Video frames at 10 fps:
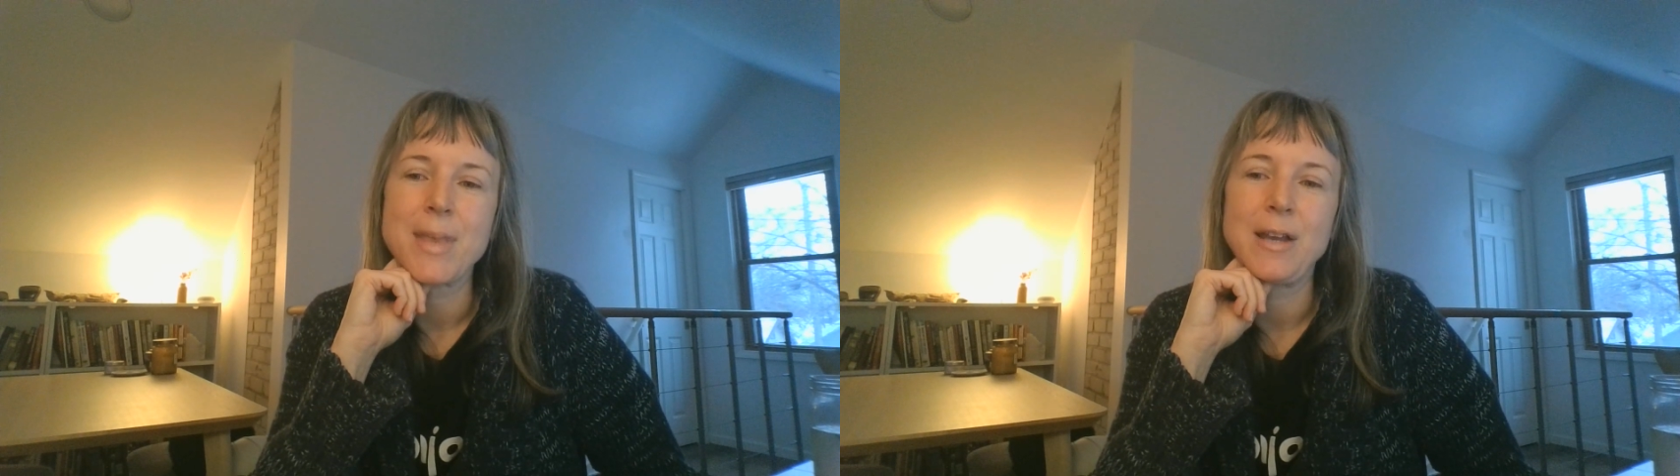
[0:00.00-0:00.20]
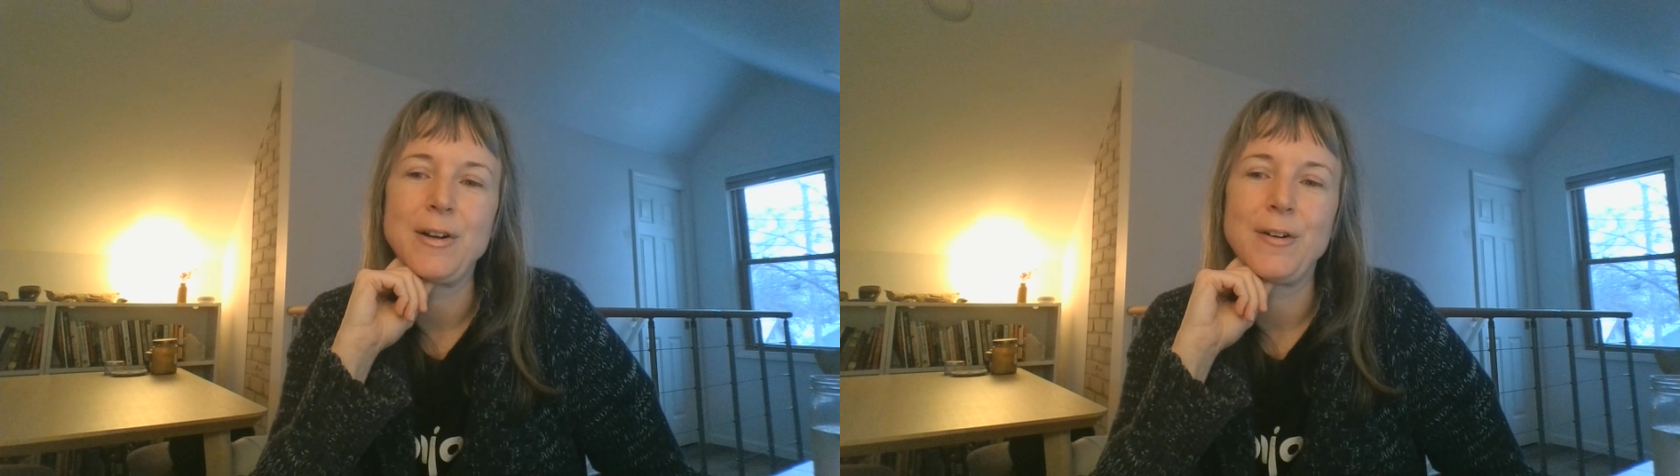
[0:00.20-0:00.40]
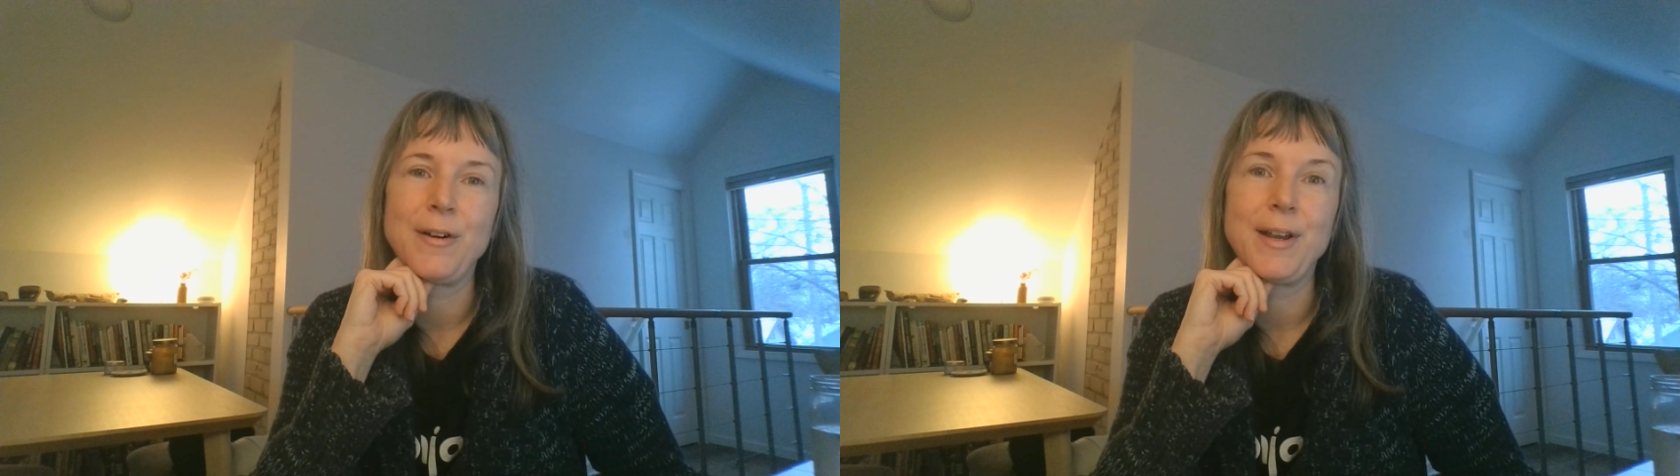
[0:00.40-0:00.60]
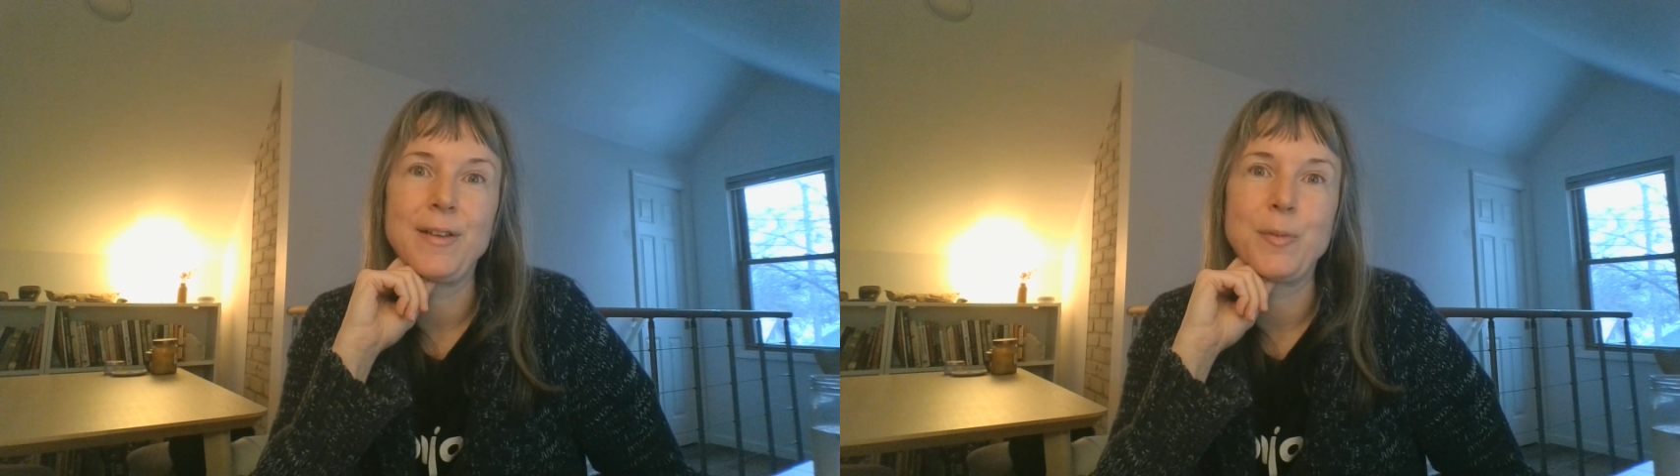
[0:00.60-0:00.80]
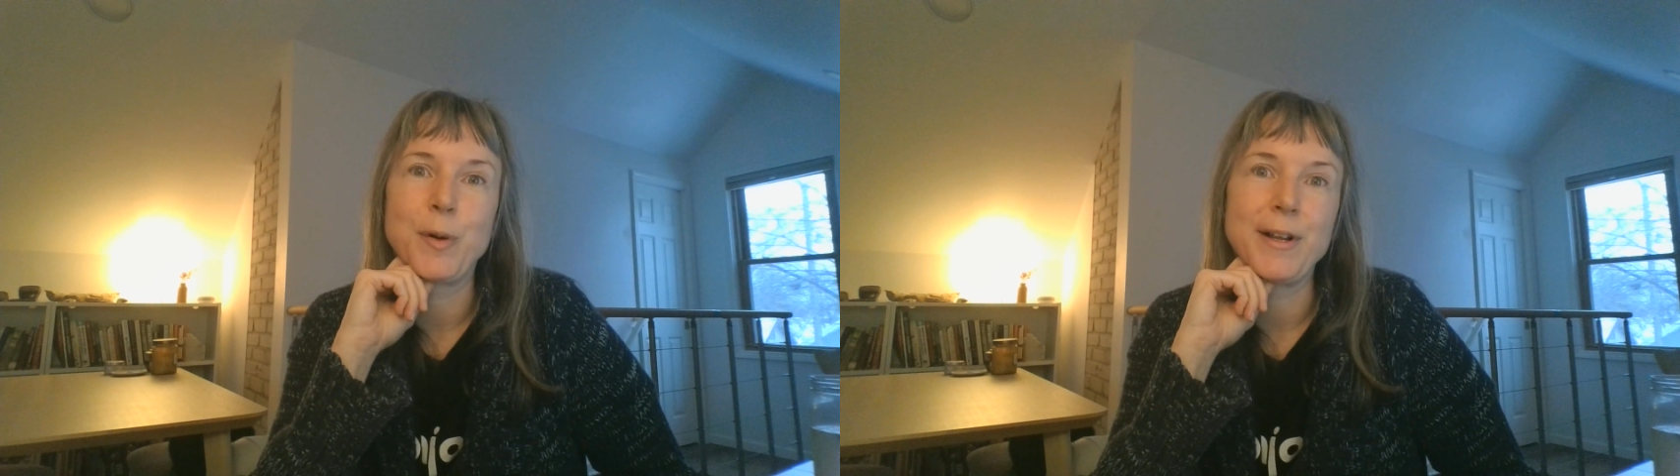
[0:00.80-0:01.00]

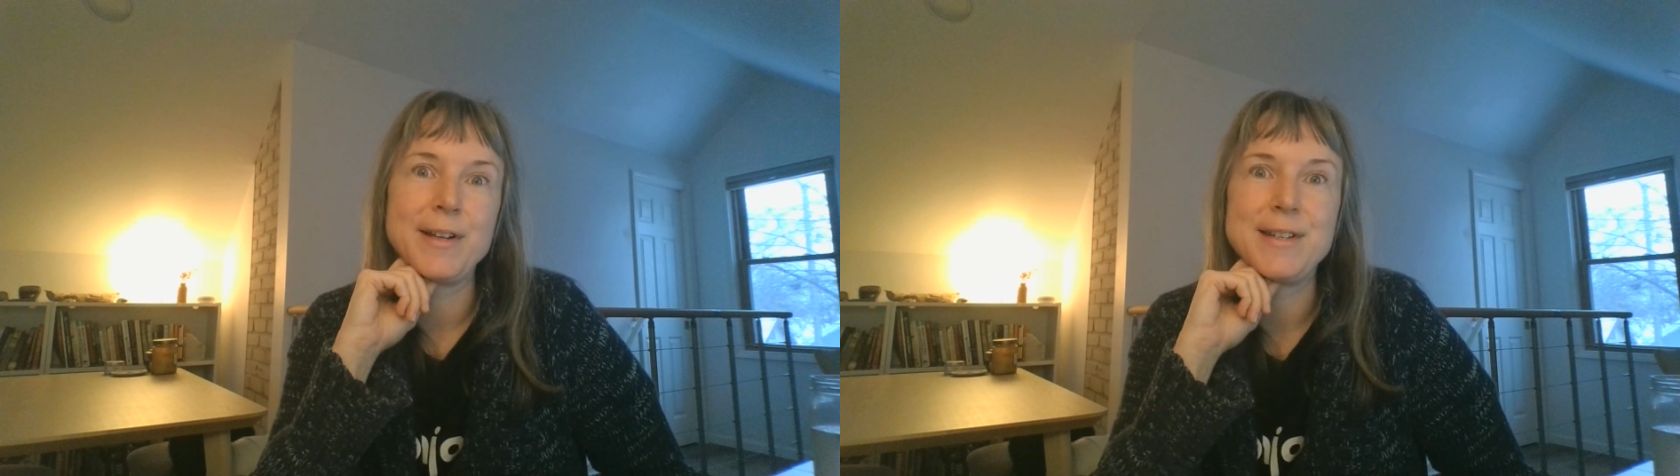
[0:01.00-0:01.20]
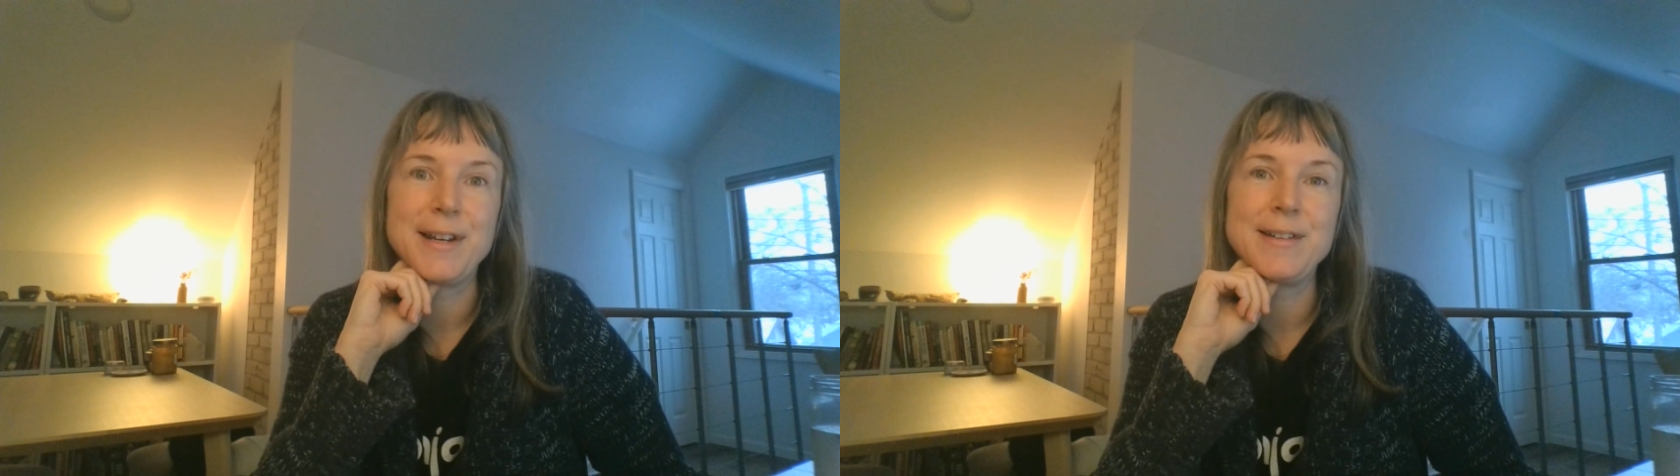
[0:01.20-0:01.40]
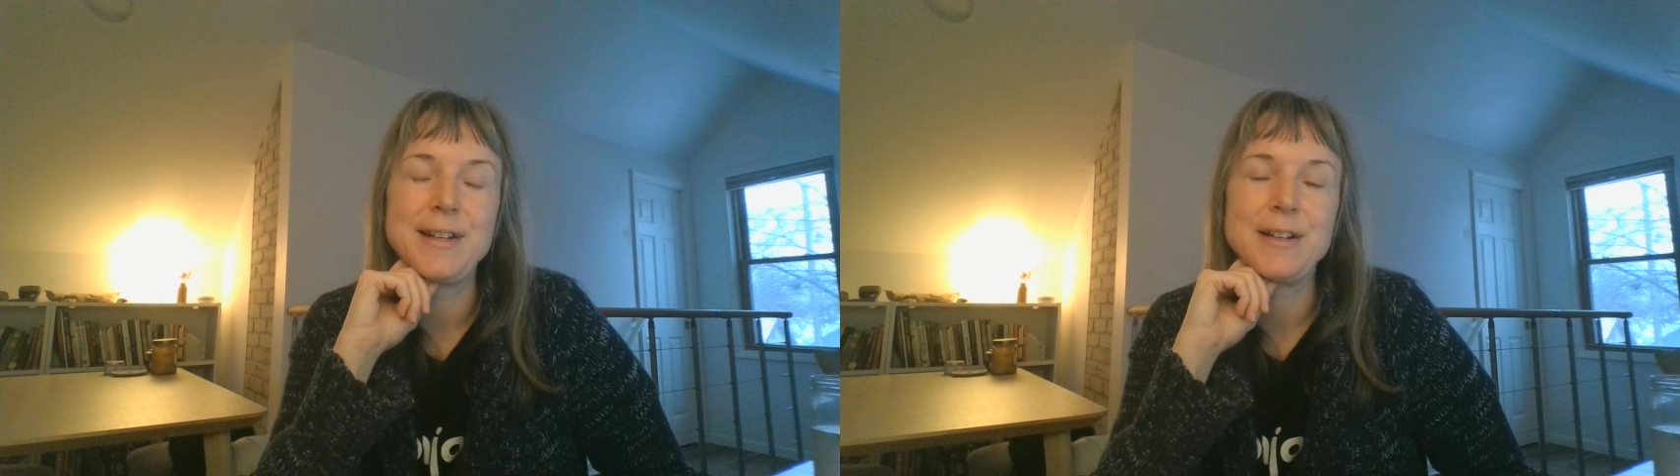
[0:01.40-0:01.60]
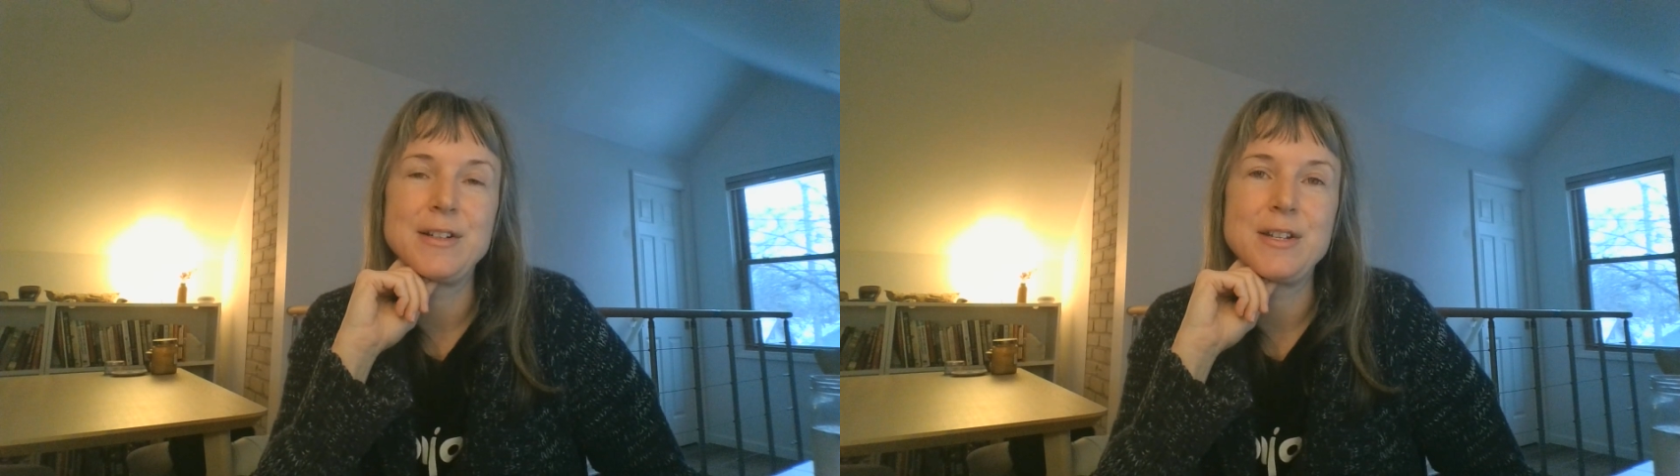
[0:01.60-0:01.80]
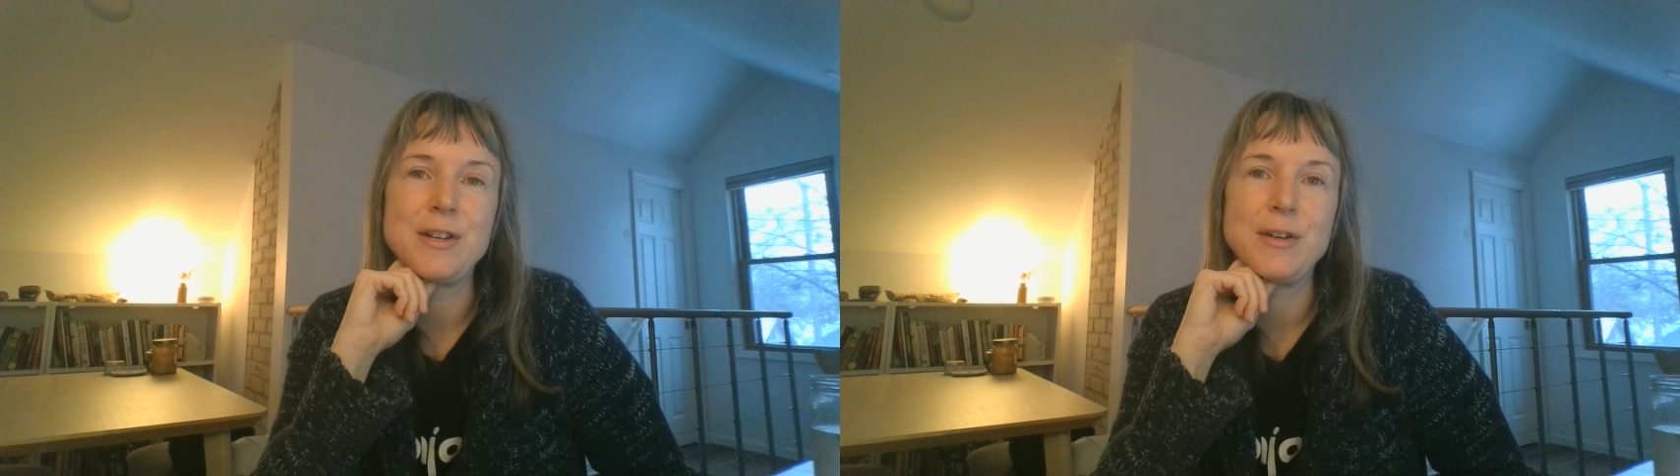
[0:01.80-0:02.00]
it's pretty
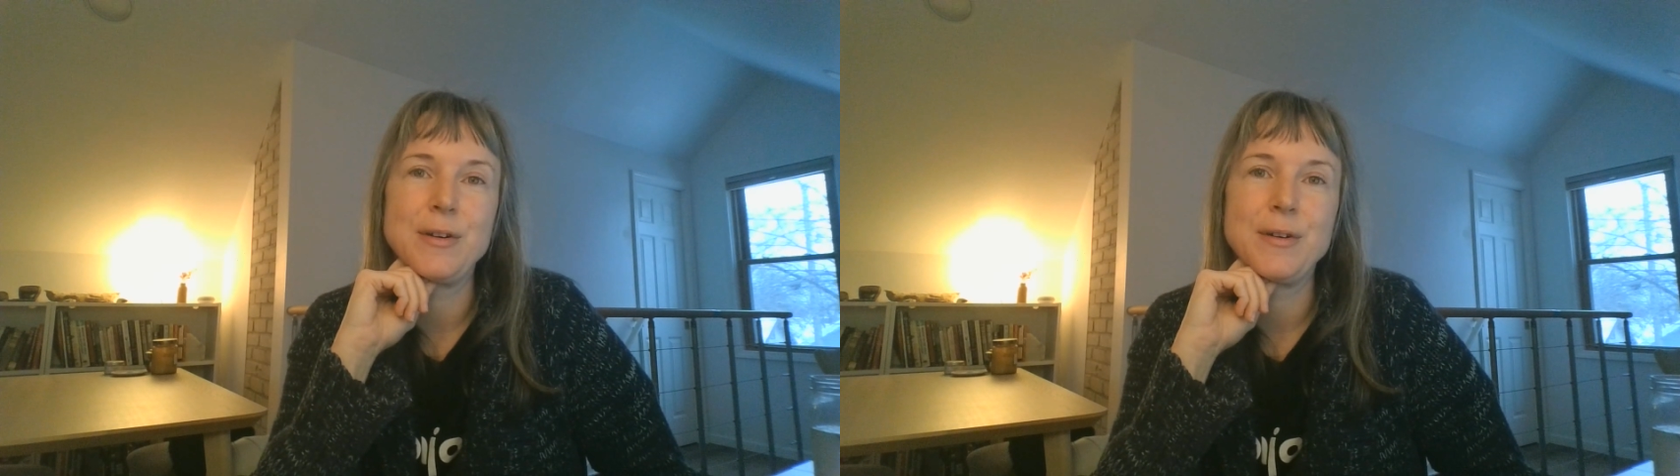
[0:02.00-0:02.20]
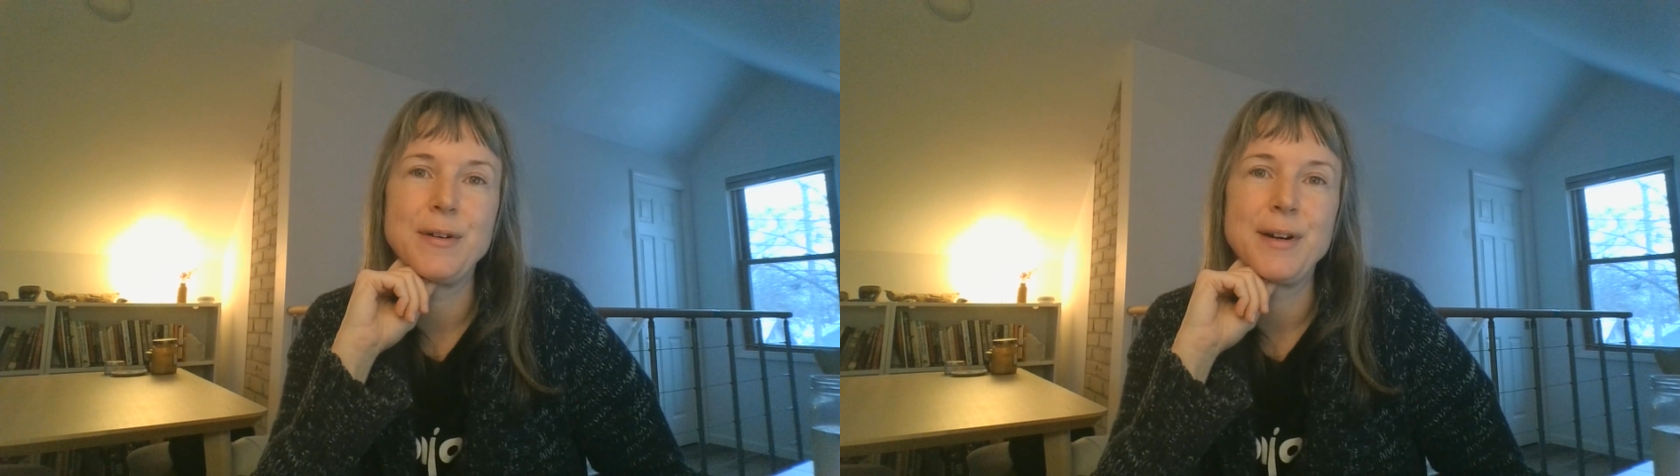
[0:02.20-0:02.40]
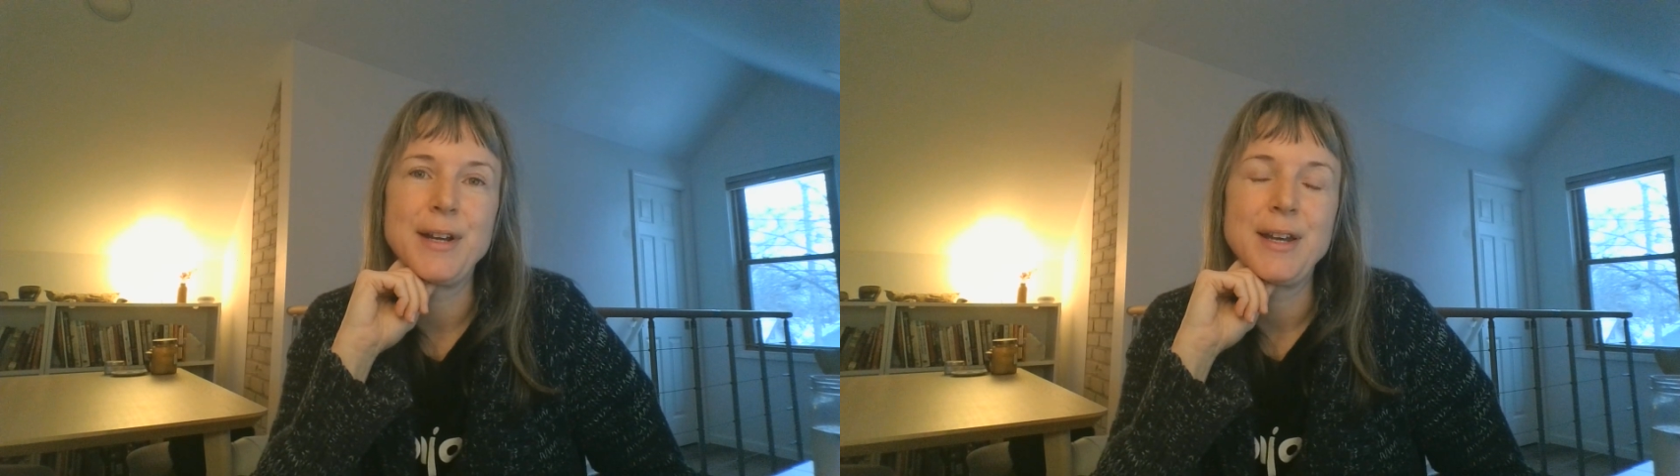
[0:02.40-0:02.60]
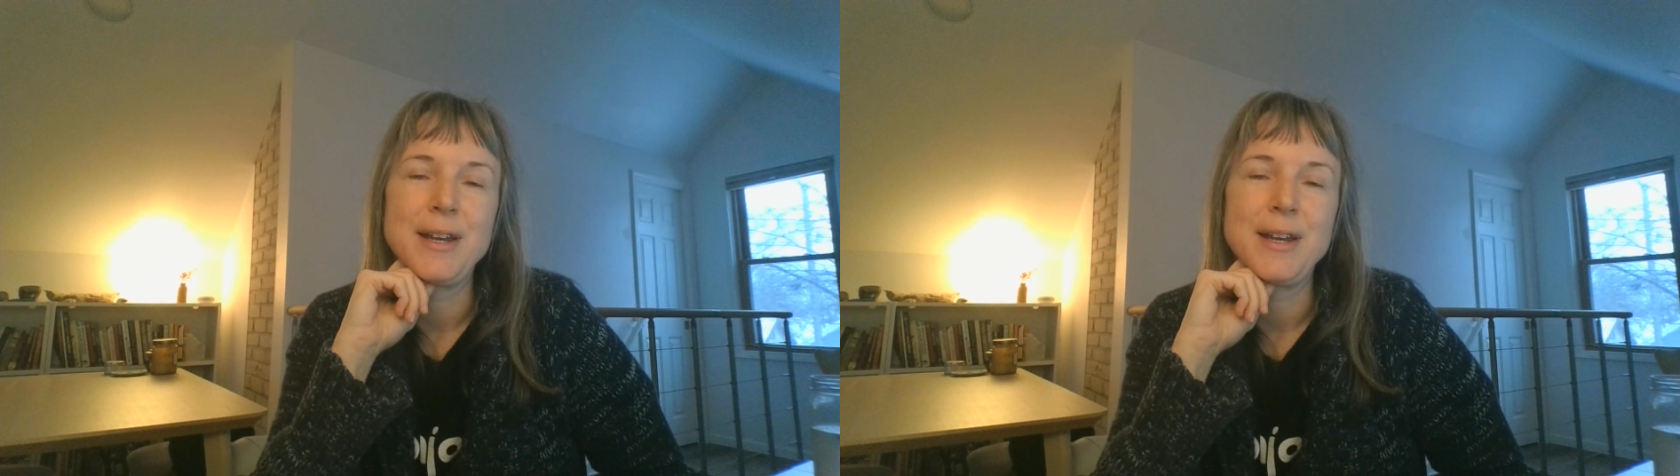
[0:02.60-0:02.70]
addicting to